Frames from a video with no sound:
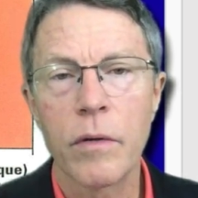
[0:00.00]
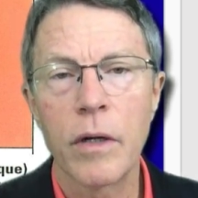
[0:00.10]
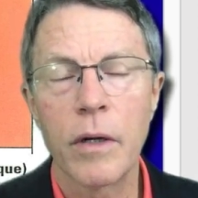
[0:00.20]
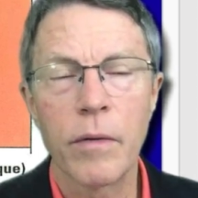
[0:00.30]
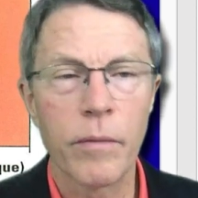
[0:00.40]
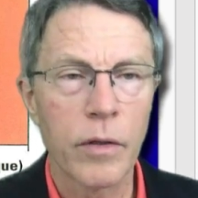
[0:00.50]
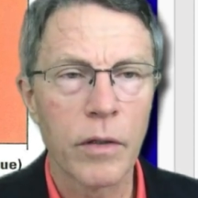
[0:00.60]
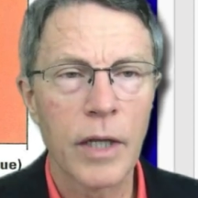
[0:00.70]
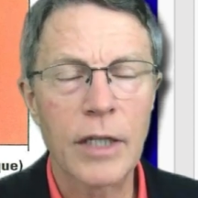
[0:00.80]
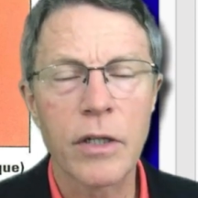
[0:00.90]
Uh,
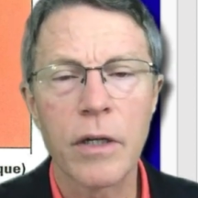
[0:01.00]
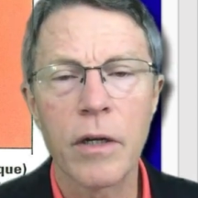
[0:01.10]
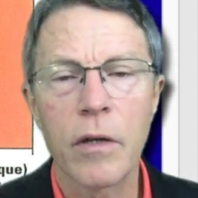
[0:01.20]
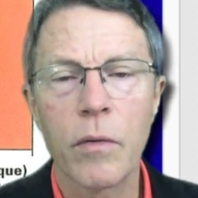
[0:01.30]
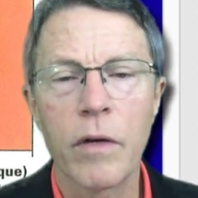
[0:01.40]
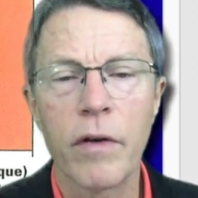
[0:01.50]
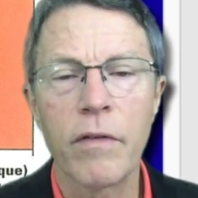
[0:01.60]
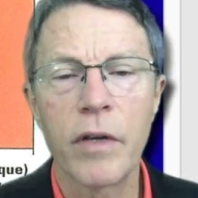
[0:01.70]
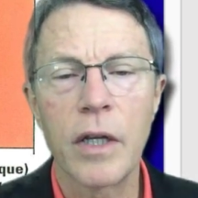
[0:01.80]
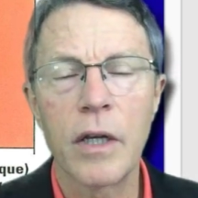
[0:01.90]
that's in another one of our
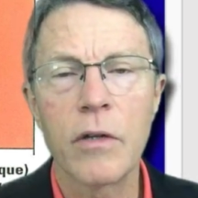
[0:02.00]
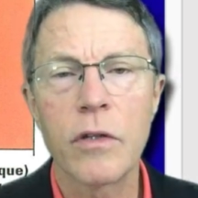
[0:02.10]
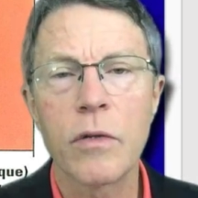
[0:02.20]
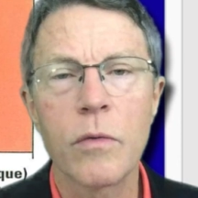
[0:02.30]
videos.